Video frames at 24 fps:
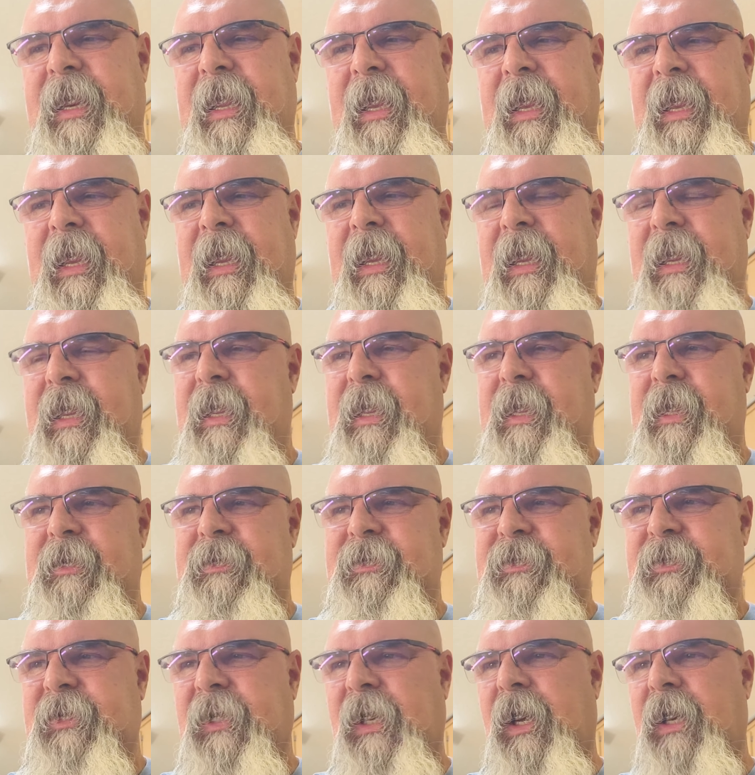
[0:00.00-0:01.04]
a
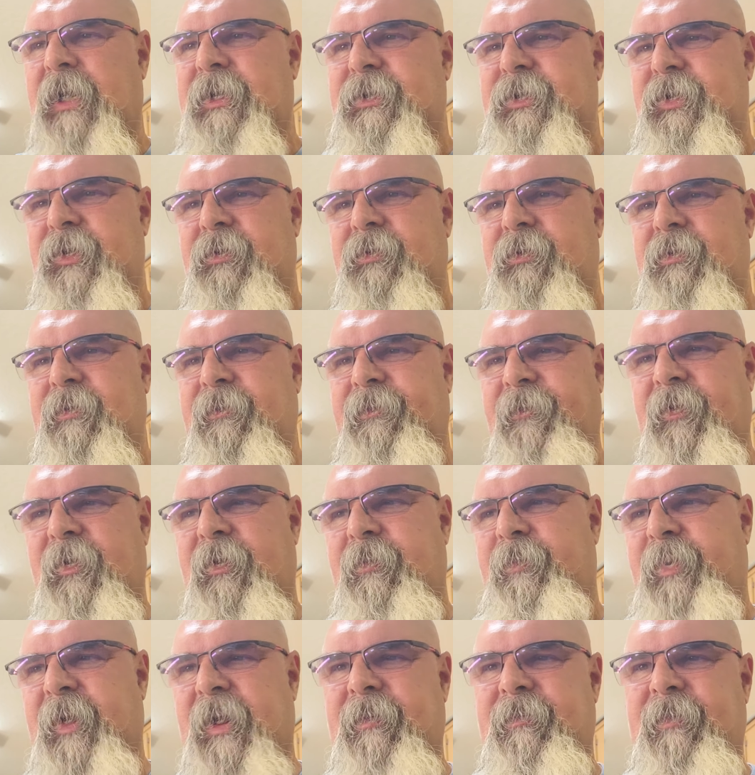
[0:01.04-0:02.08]
stock tune for
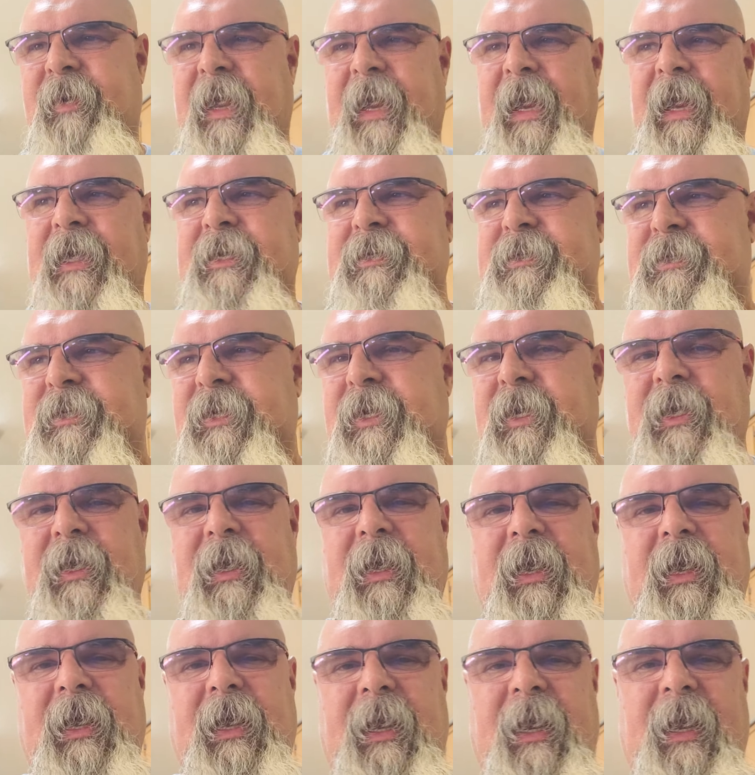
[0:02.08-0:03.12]
pump gas
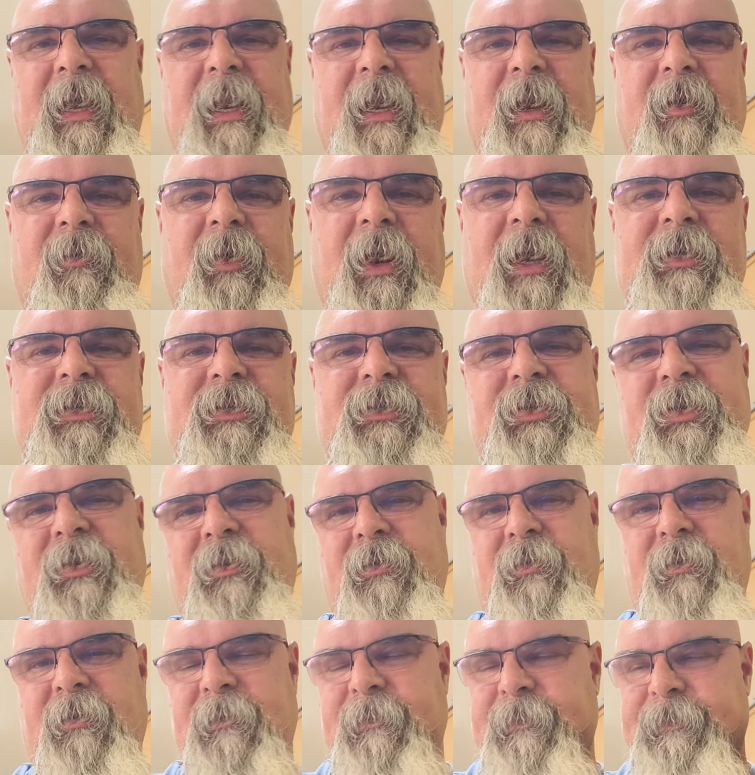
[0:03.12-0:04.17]
and a race
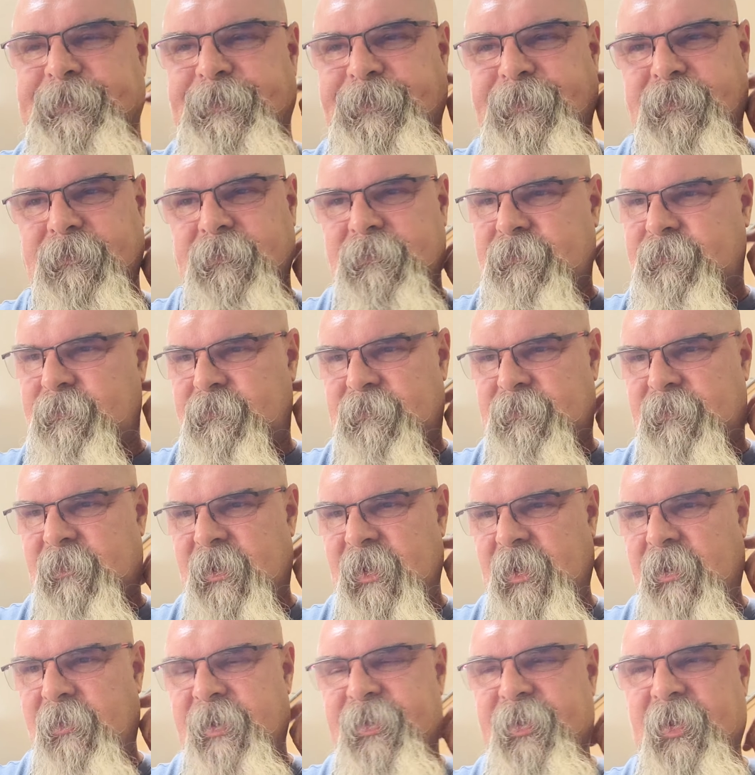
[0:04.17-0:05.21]
tune.
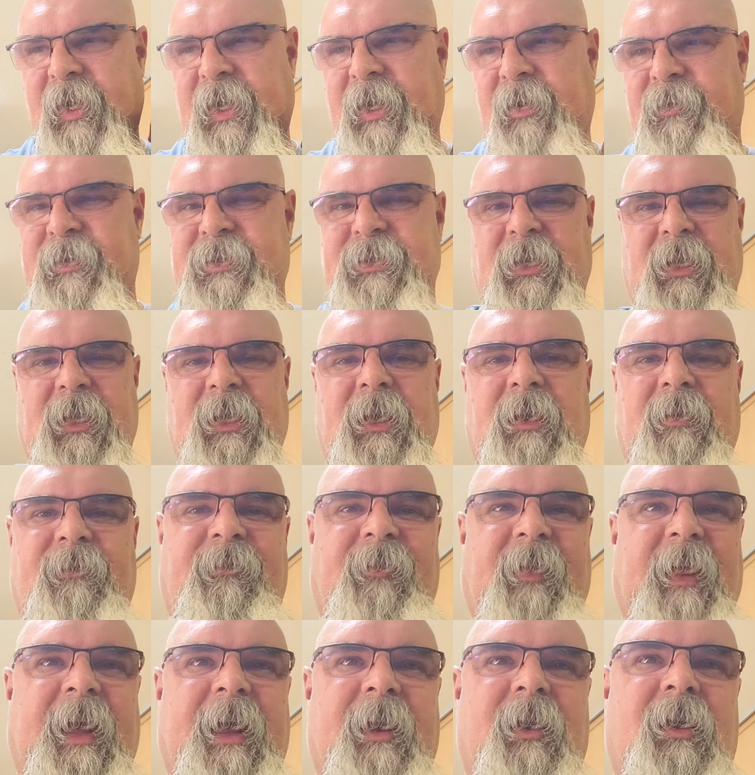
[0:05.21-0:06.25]
We thought it was a little
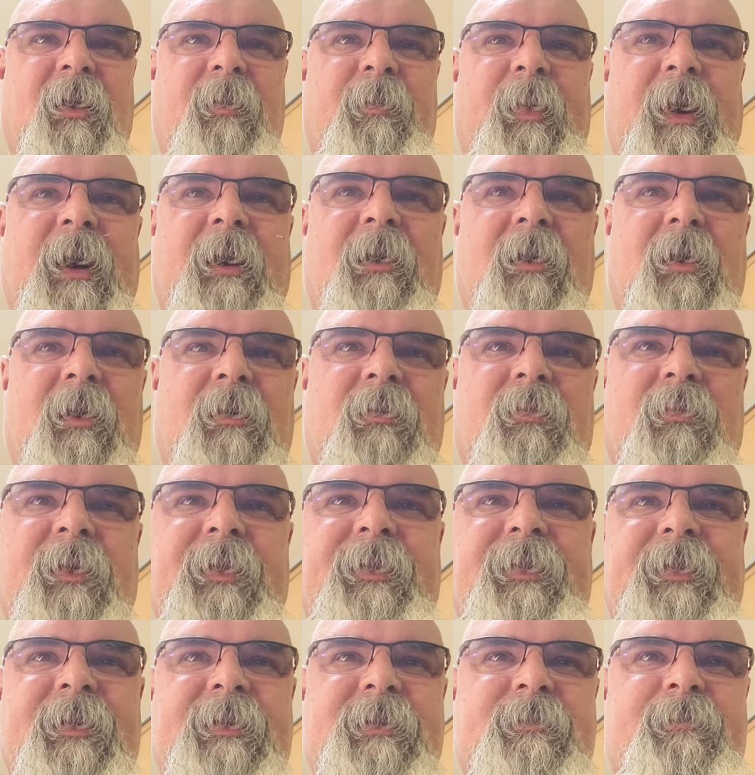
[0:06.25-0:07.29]
flat on power
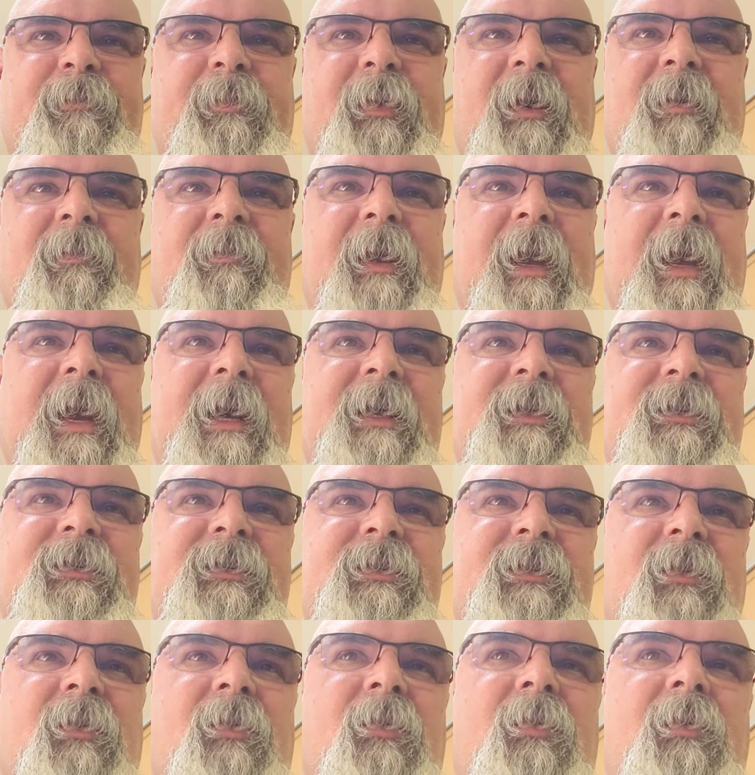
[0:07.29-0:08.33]
with the pump gas,
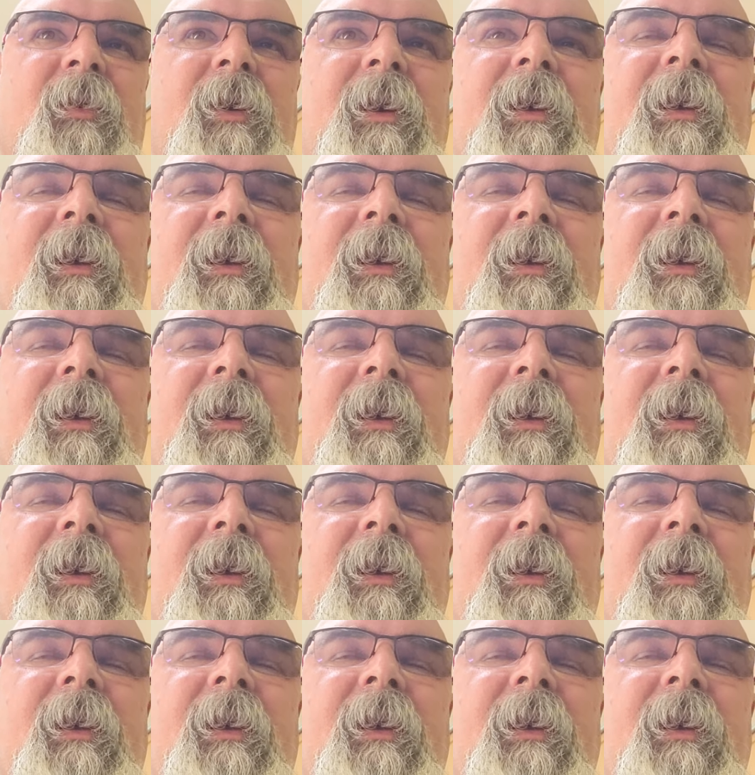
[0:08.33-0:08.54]
so